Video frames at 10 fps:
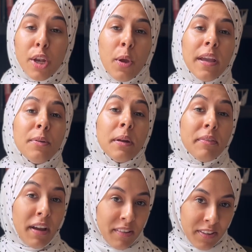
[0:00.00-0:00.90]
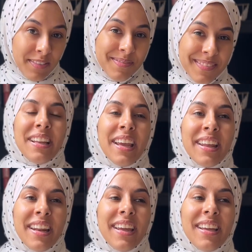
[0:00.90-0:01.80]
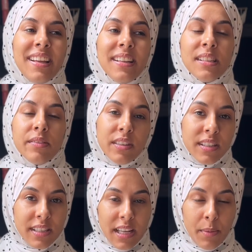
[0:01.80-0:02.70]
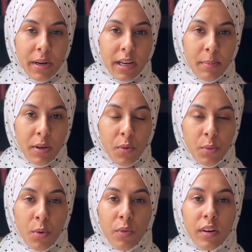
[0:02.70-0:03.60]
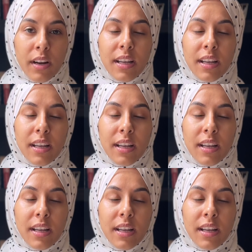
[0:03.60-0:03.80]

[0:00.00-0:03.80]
Day 25. Today's verse that we're going to be going over